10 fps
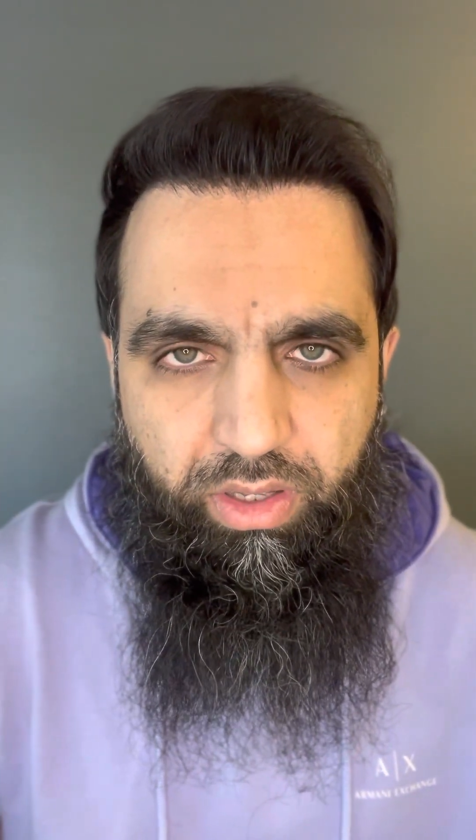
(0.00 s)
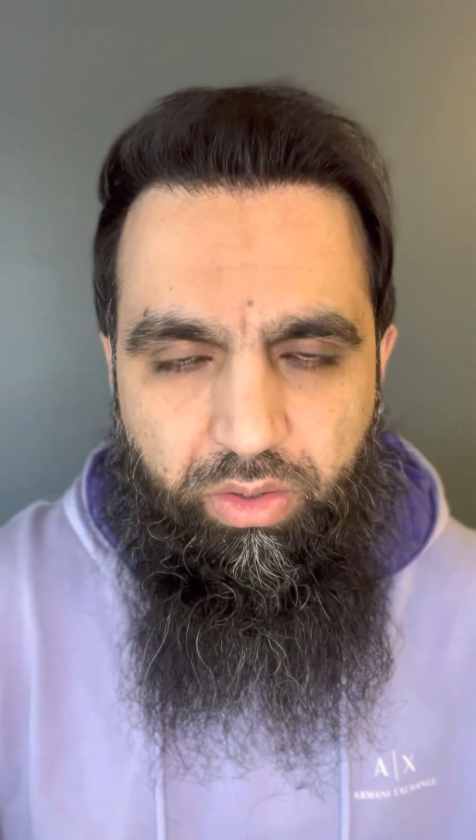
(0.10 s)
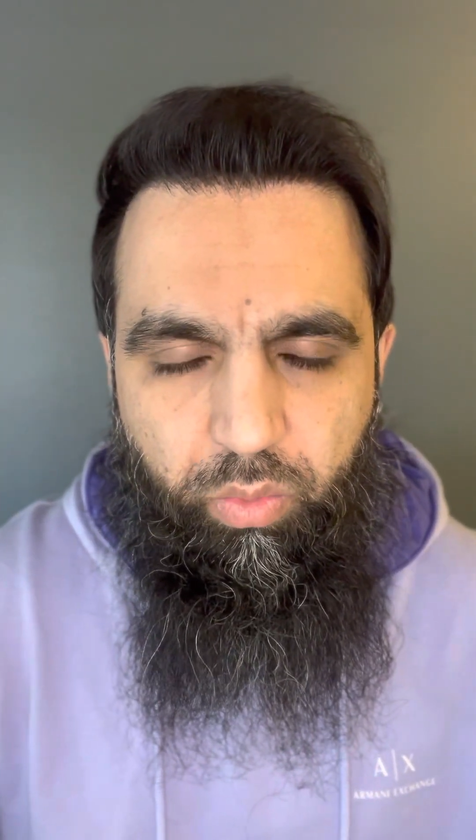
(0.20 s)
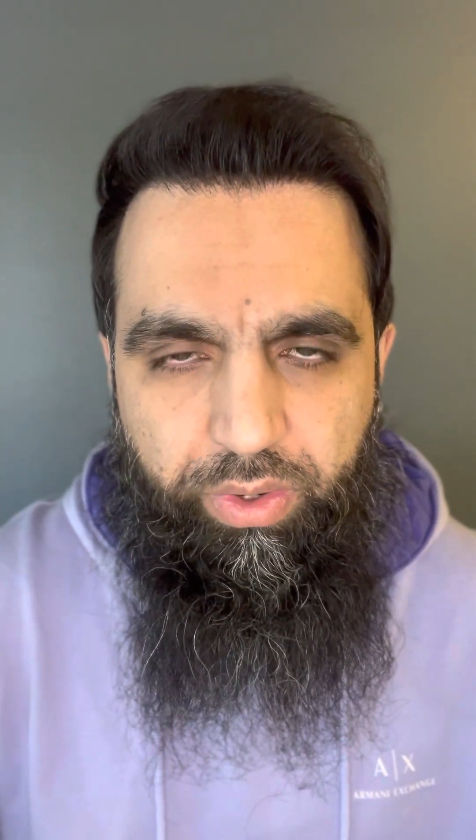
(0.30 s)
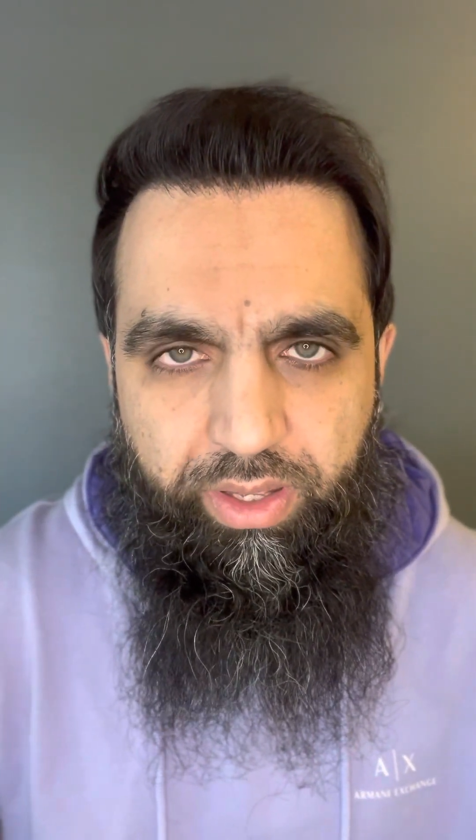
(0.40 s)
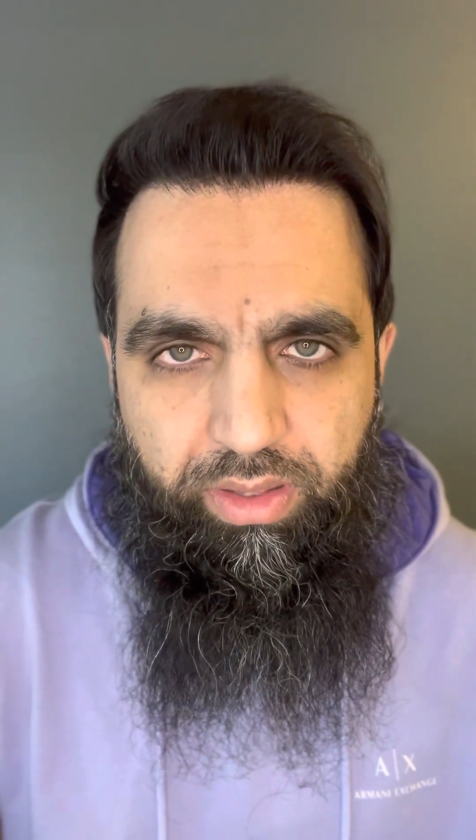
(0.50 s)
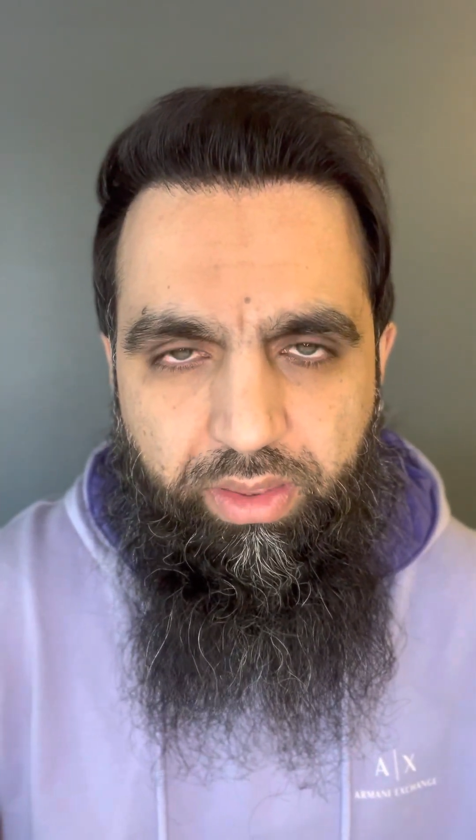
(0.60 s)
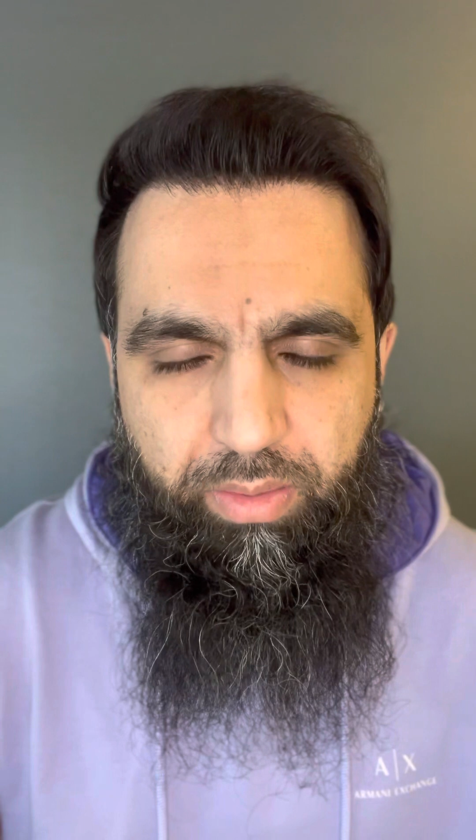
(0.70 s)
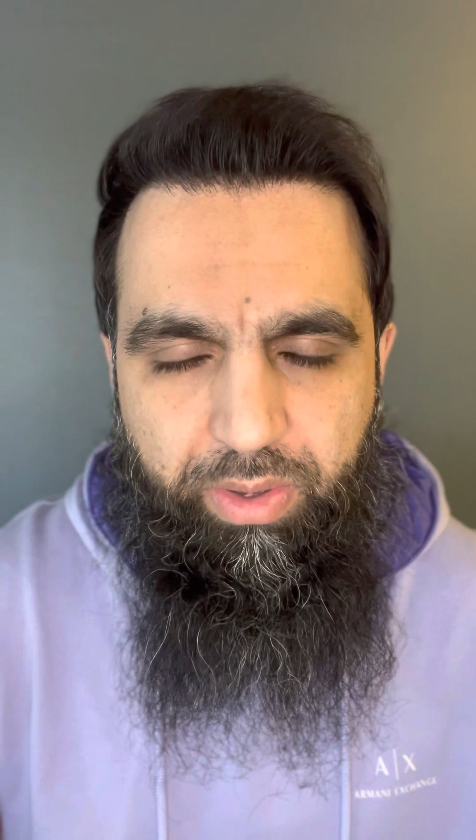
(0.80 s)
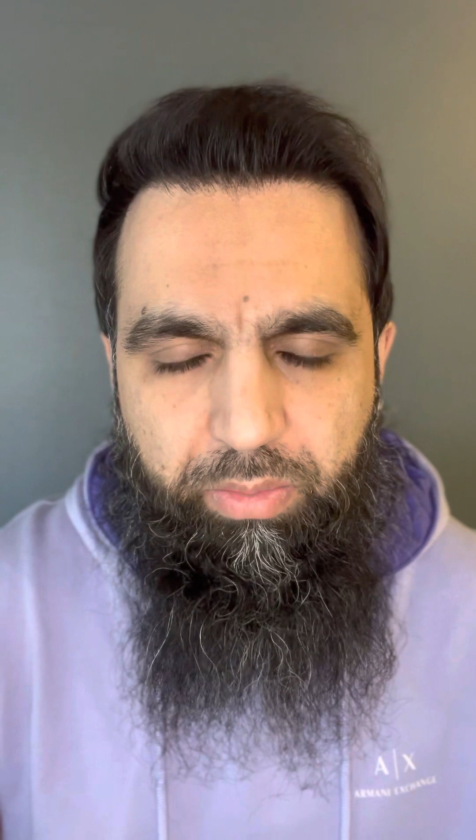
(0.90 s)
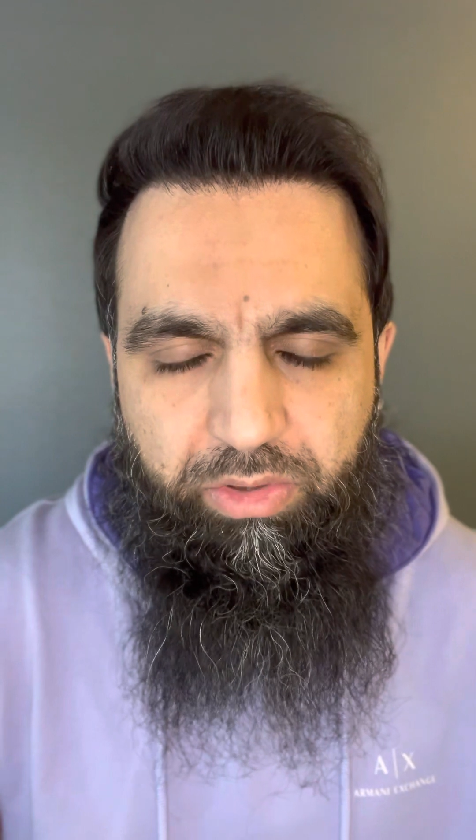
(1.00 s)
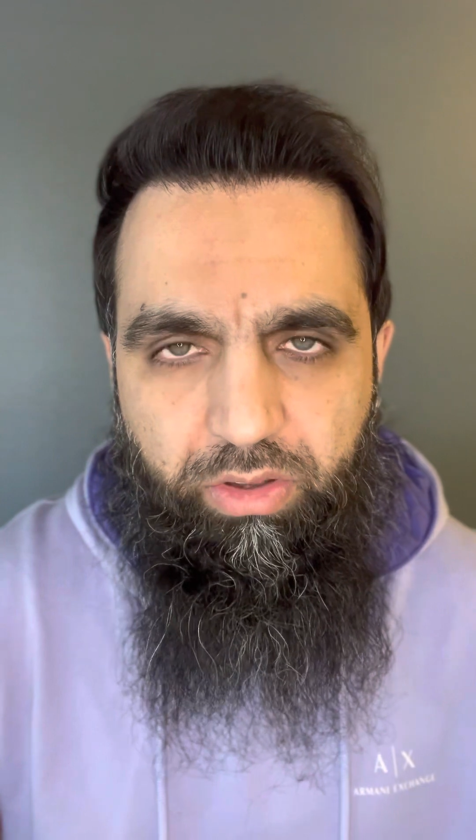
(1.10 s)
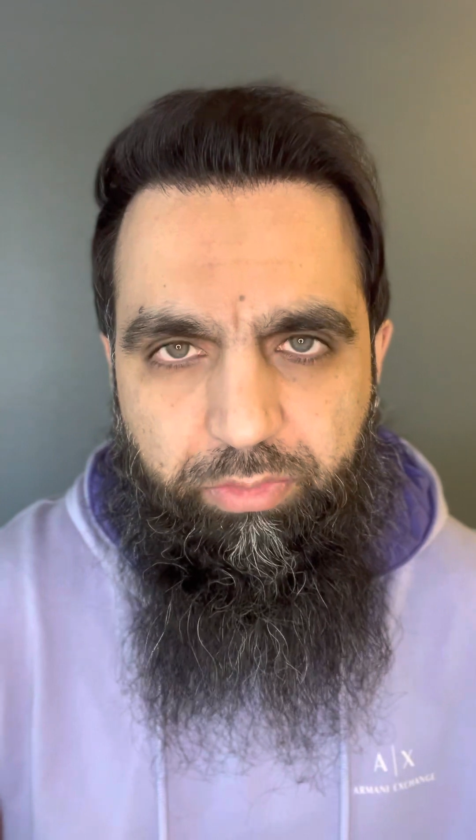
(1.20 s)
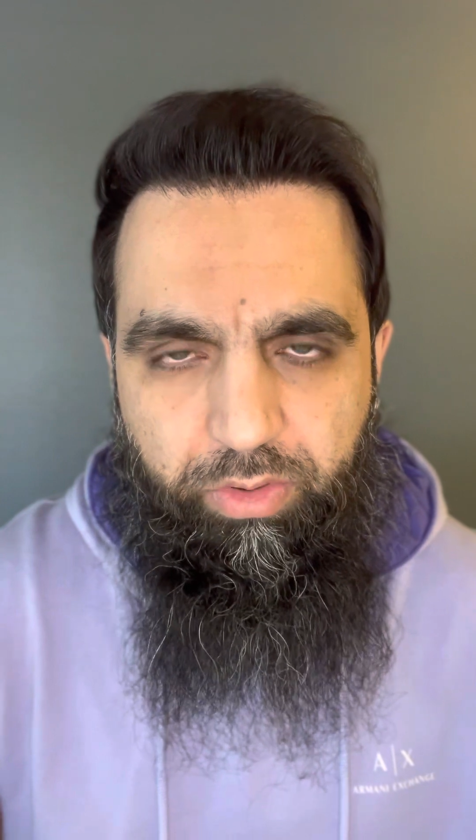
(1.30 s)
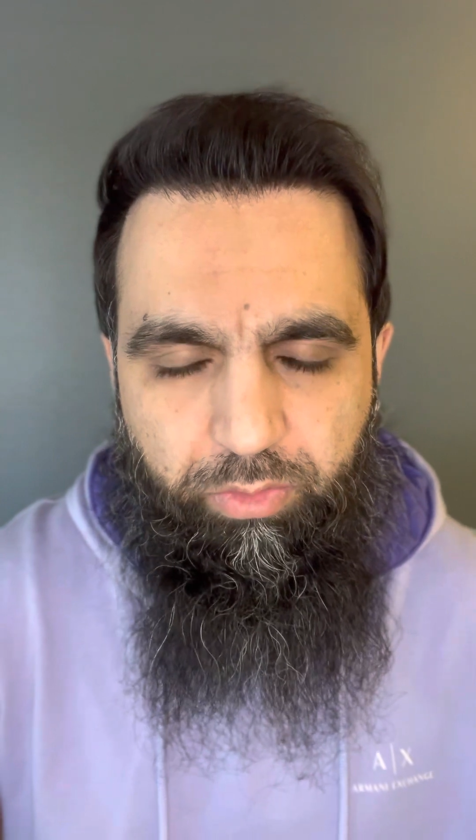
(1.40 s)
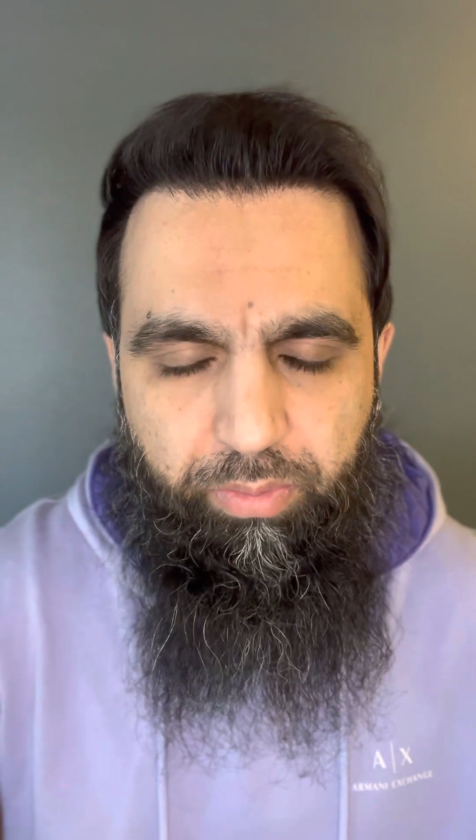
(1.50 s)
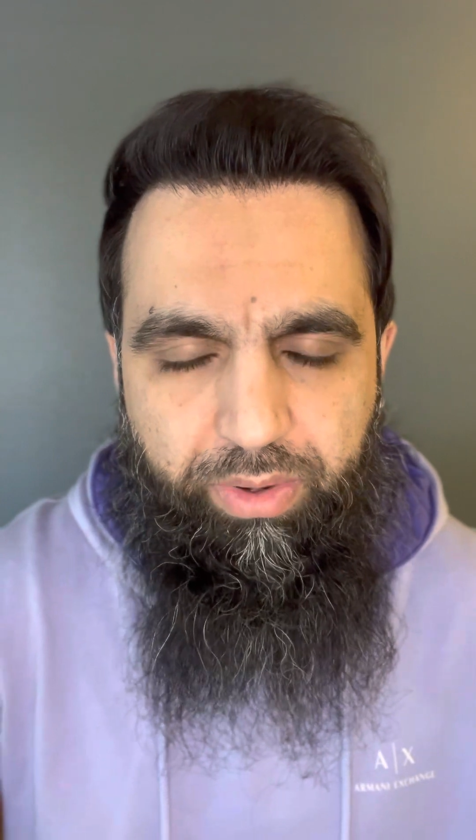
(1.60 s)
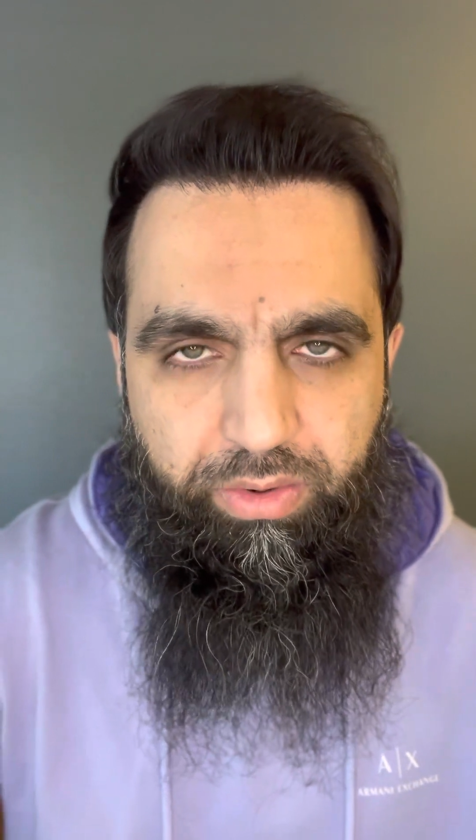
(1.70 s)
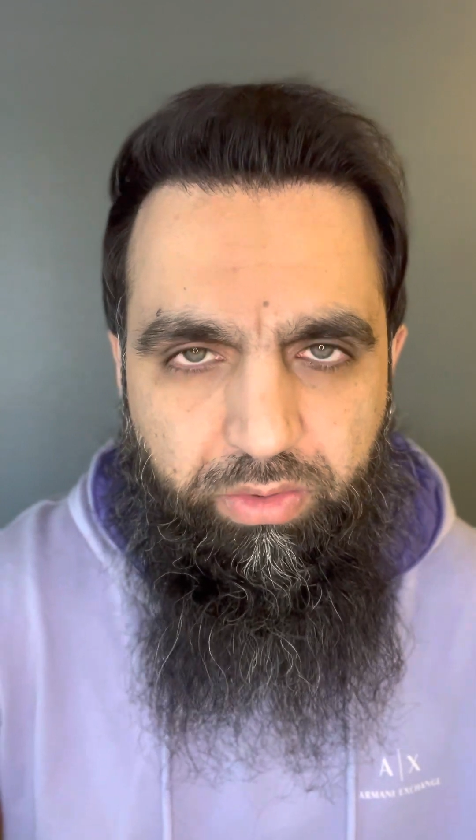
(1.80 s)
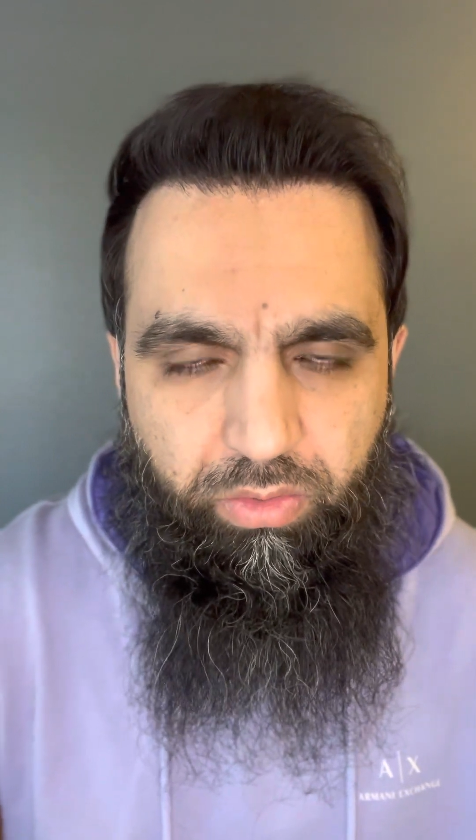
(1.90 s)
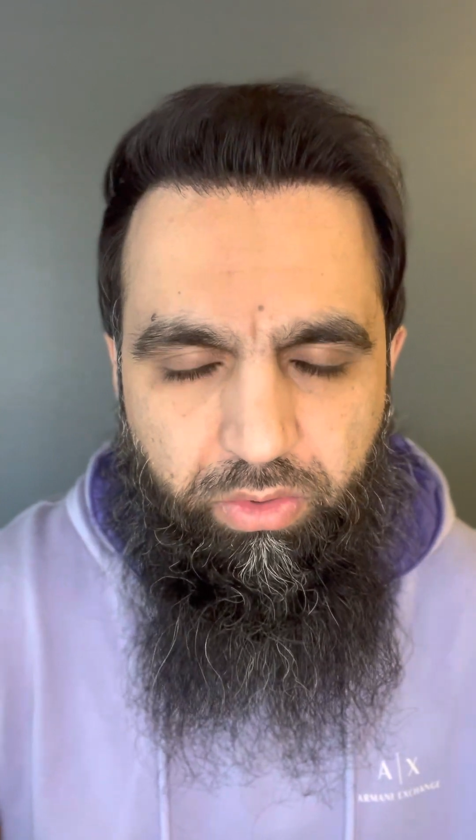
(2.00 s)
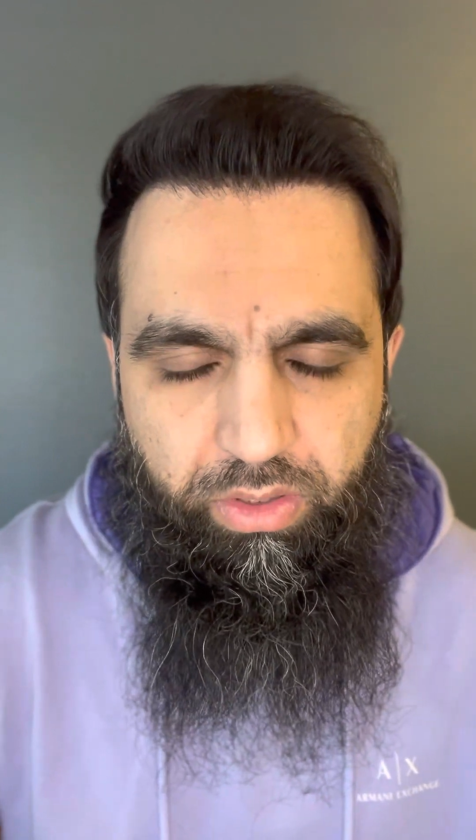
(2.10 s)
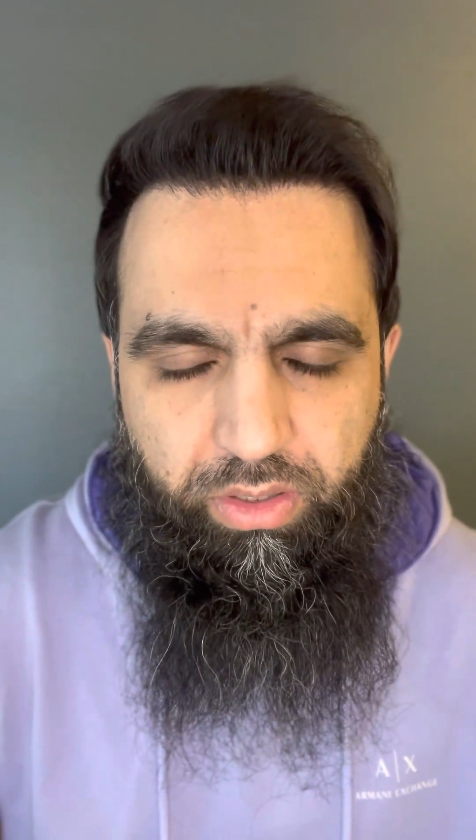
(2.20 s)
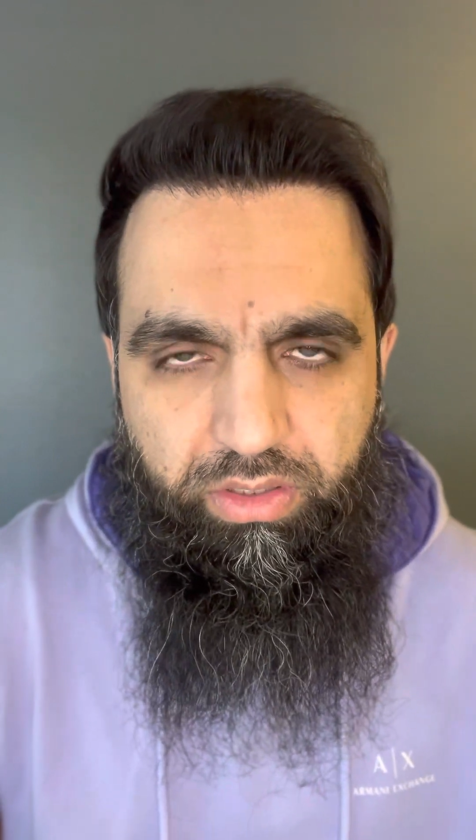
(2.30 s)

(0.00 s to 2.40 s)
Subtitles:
where they may be suffering from paranoia,